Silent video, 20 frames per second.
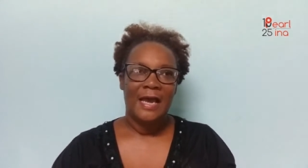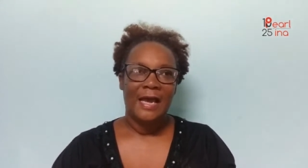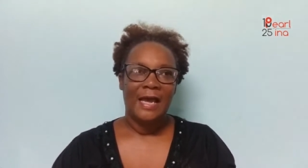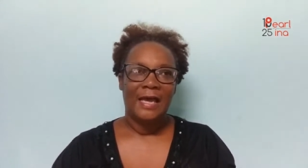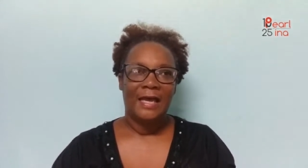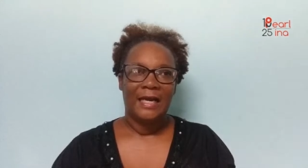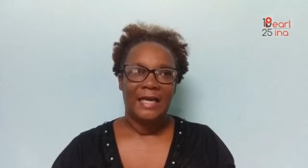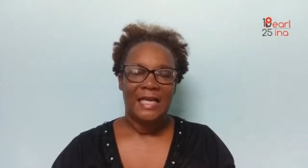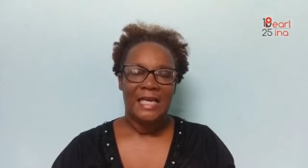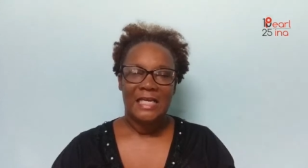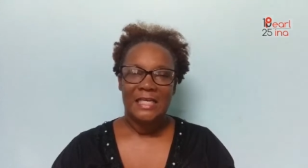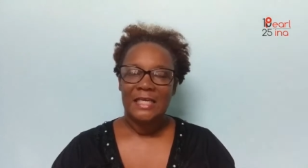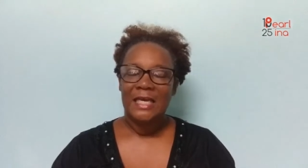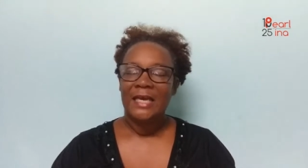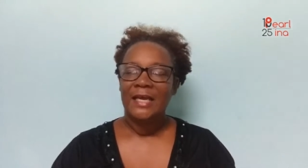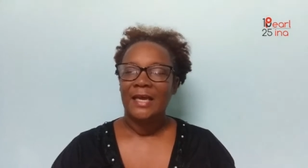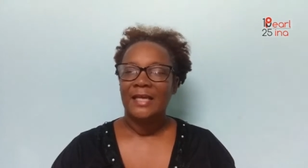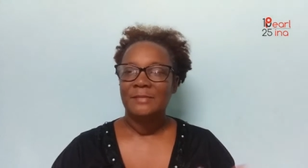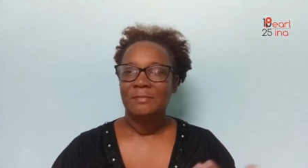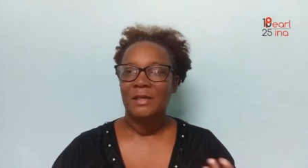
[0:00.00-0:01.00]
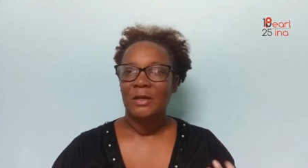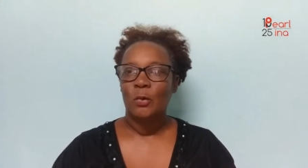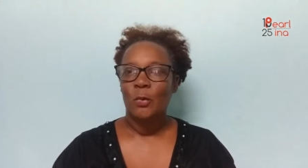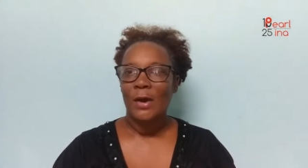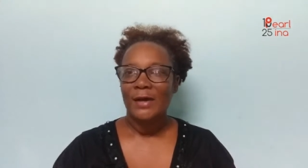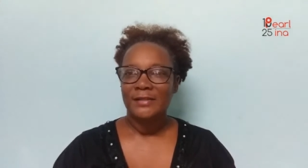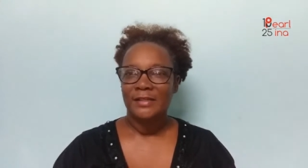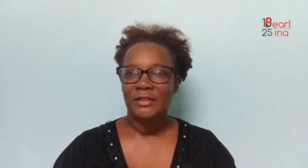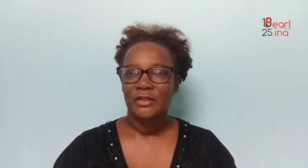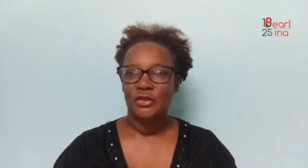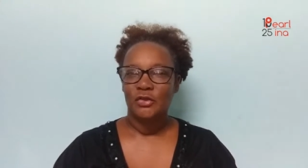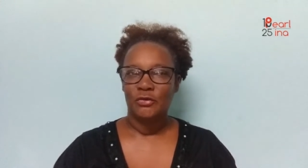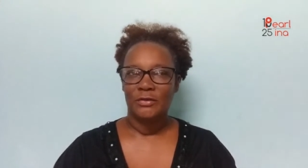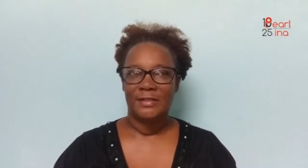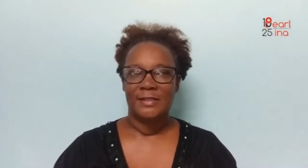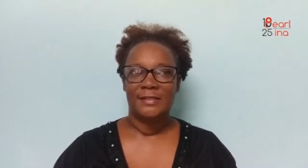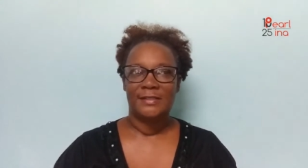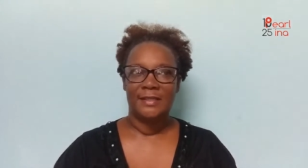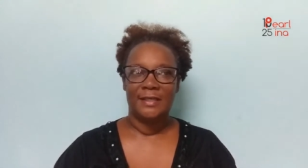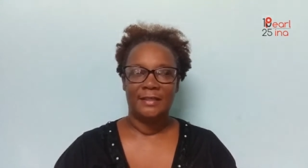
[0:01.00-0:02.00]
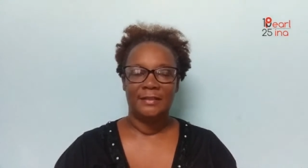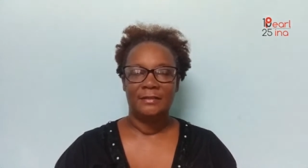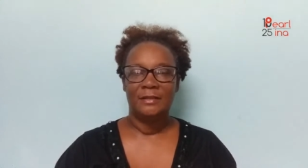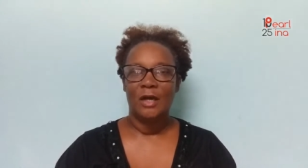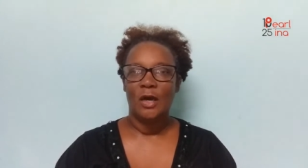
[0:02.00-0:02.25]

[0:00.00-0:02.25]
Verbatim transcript: and it has been quite interesting.